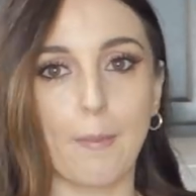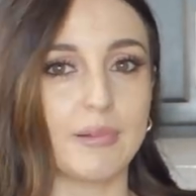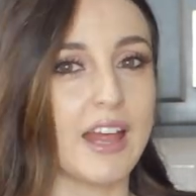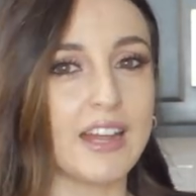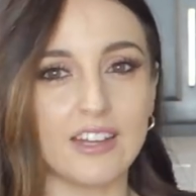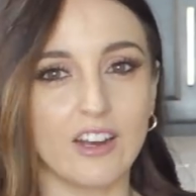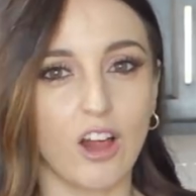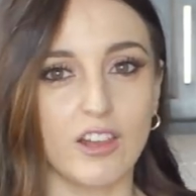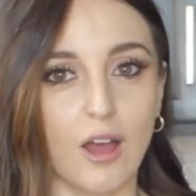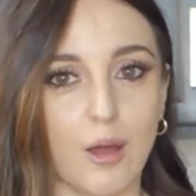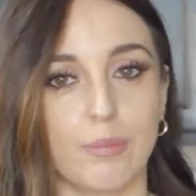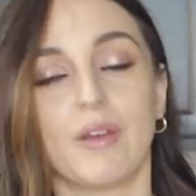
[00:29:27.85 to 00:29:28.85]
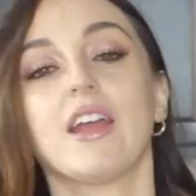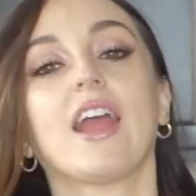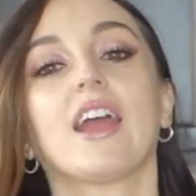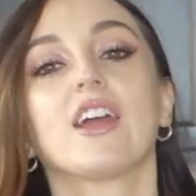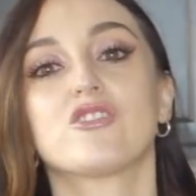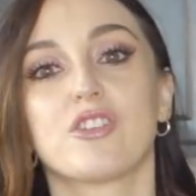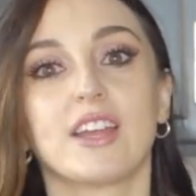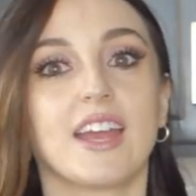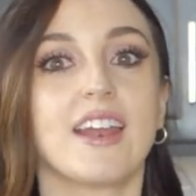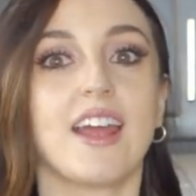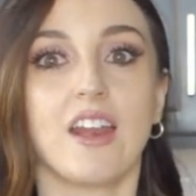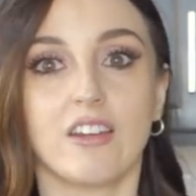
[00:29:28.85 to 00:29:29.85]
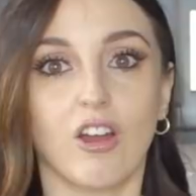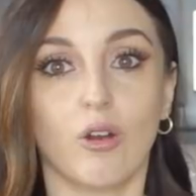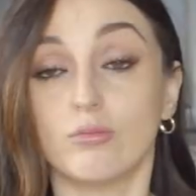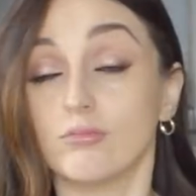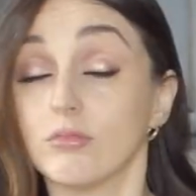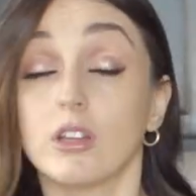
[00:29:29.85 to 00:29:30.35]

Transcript: blend it all up, and drink it and go.